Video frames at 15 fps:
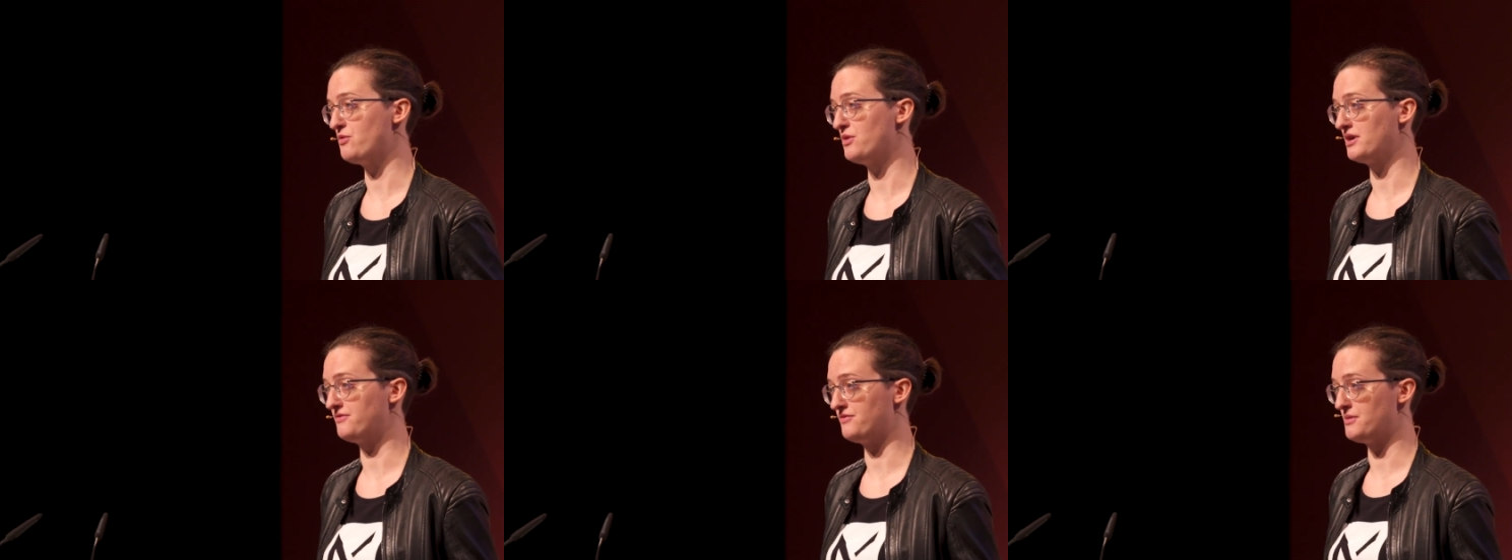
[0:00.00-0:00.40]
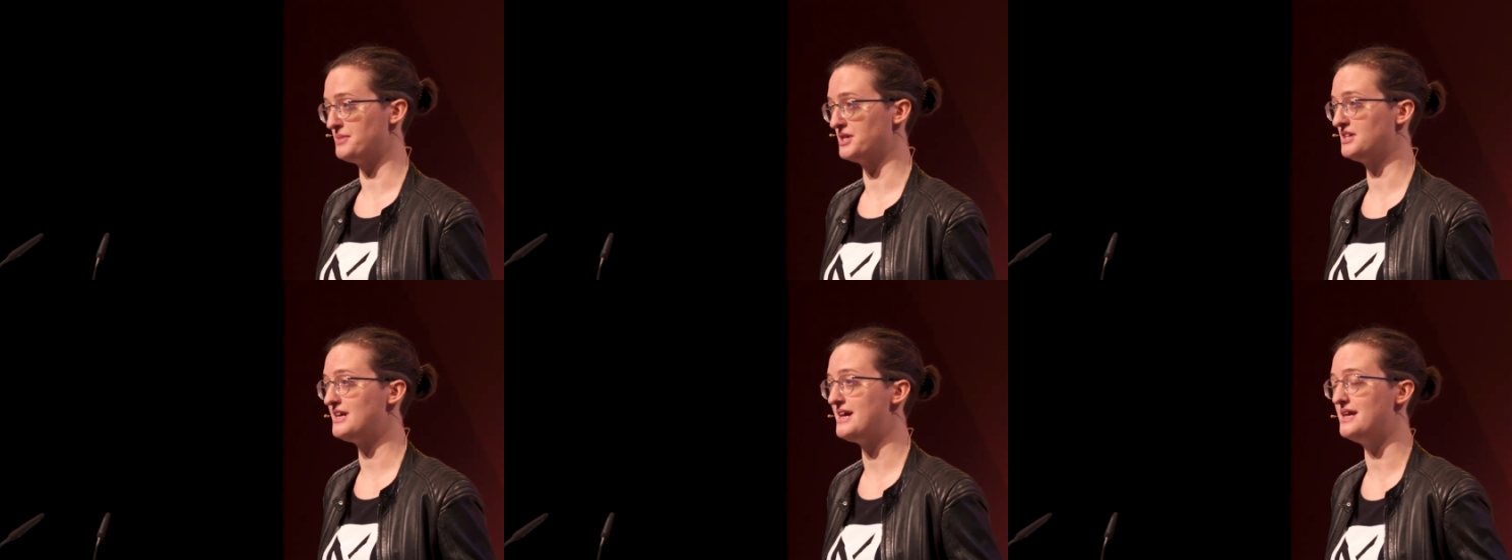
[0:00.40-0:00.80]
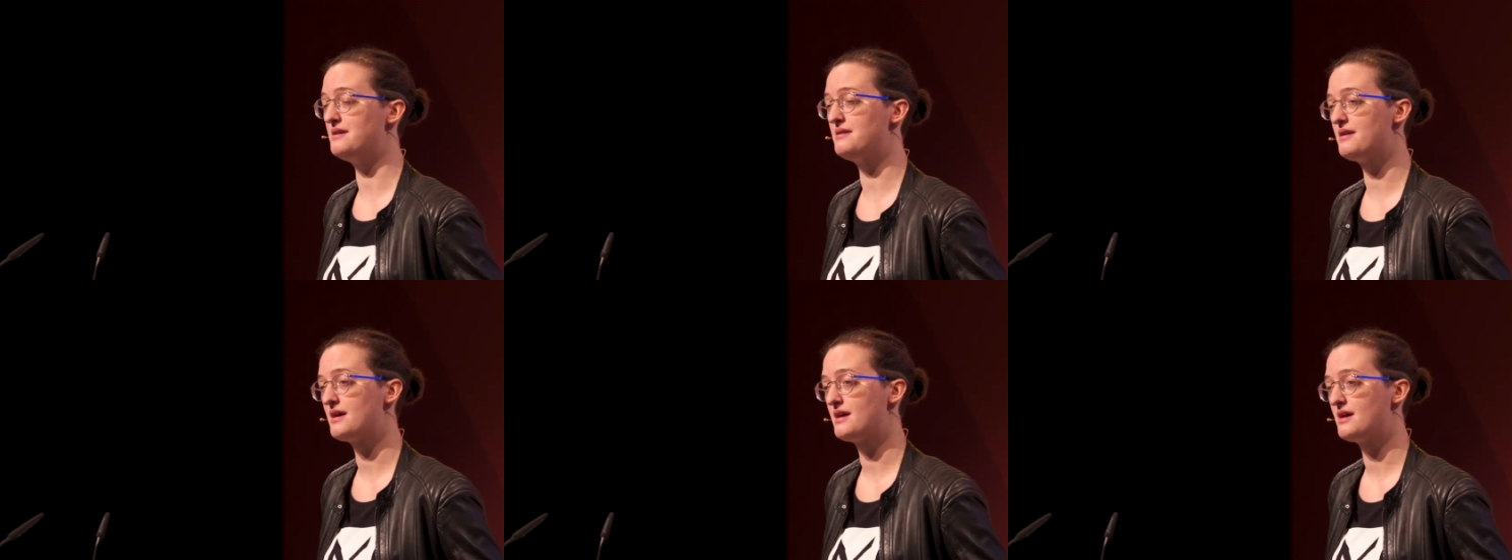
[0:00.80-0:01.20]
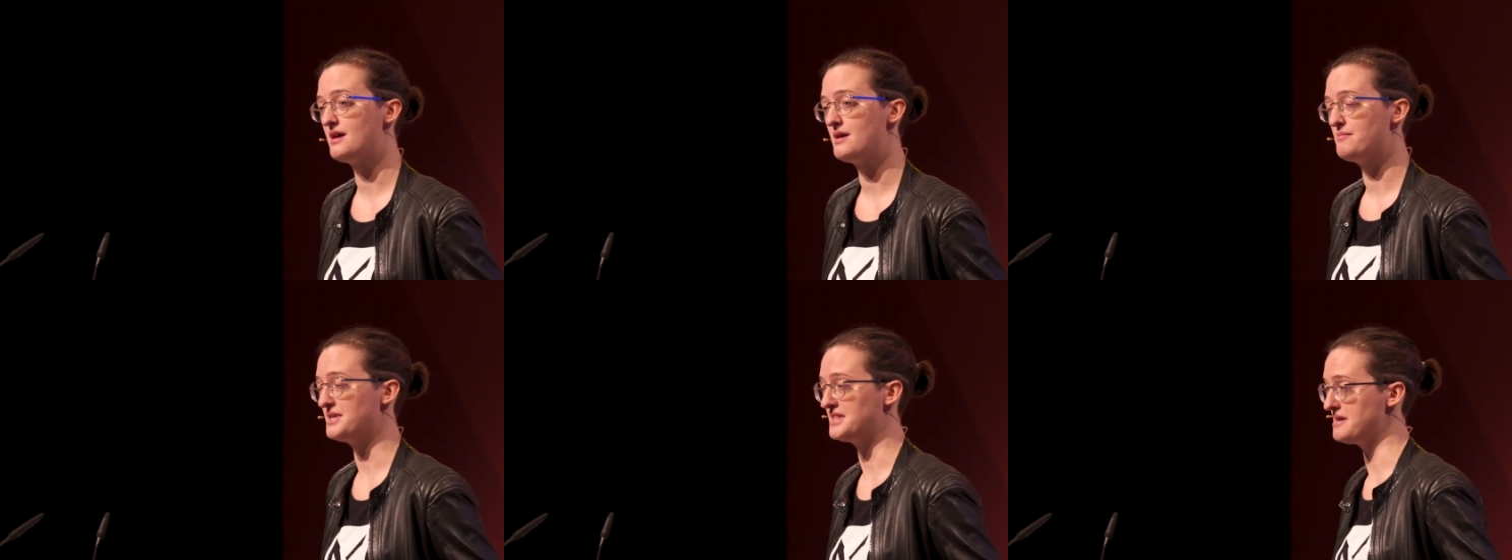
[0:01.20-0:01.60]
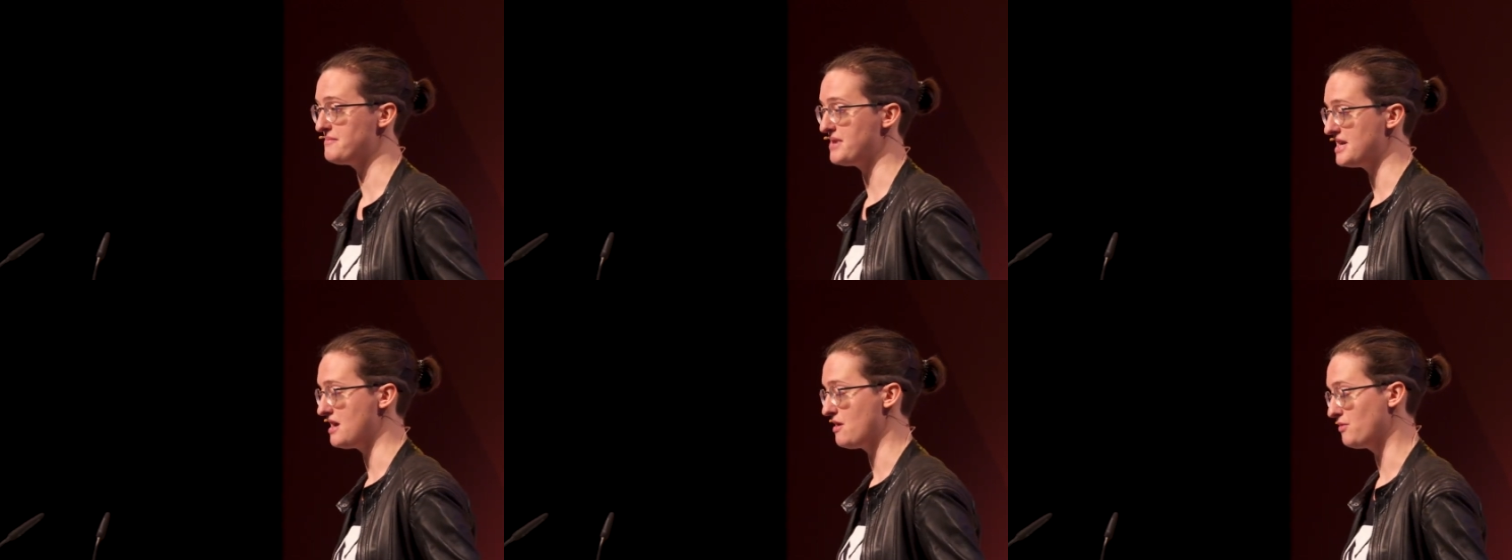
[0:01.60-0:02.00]
work for Berlin, but they
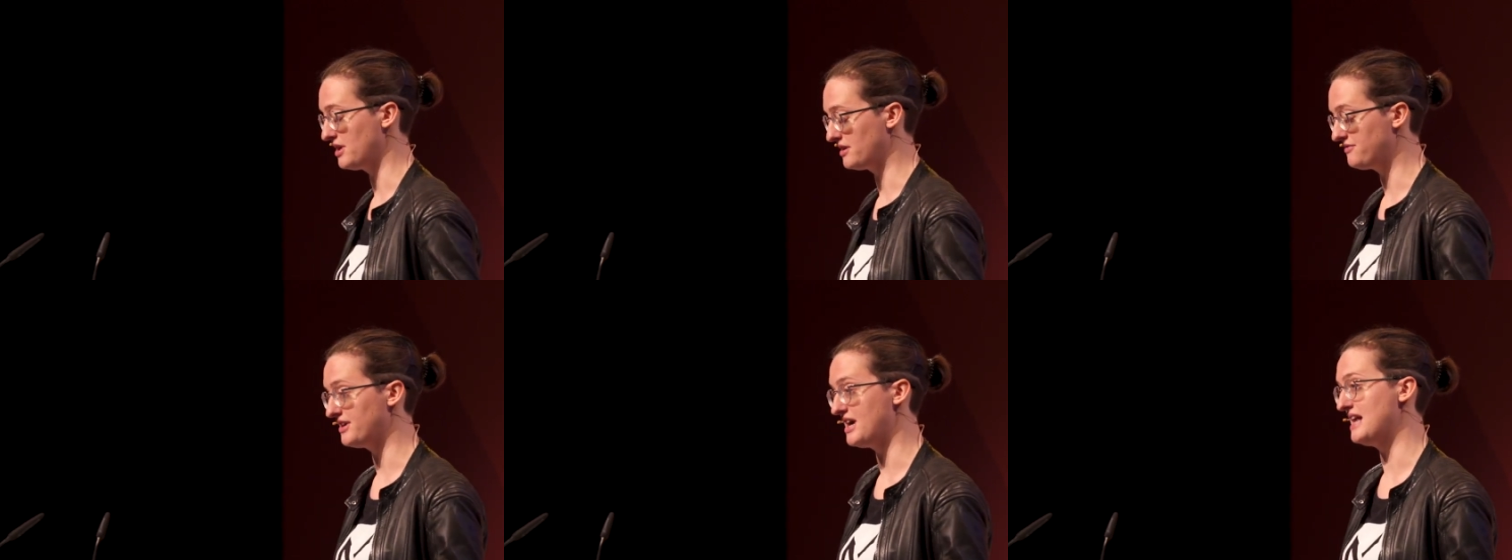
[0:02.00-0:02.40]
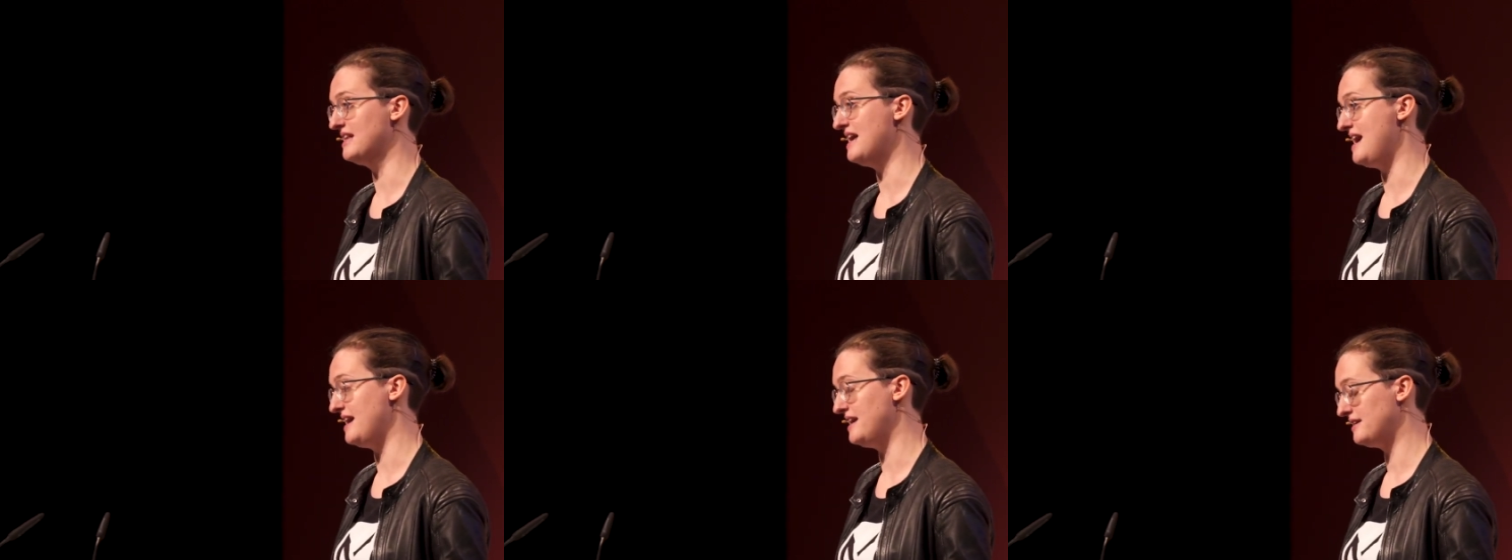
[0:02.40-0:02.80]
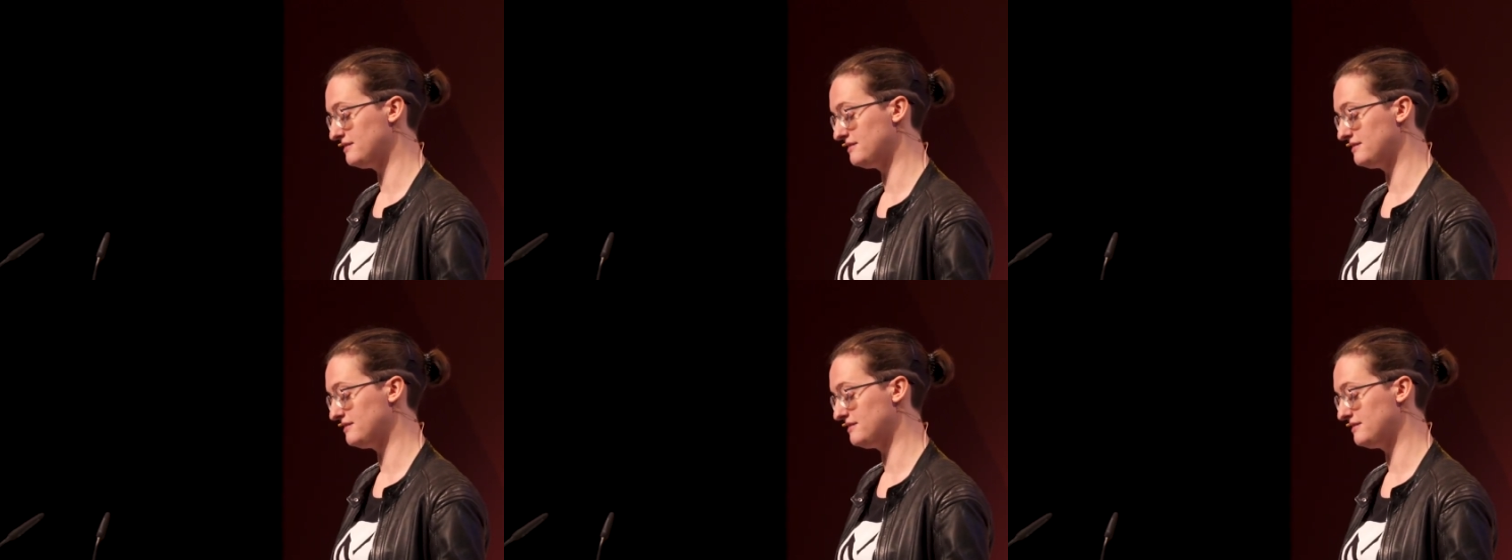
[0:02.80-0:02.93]
might not work for LA.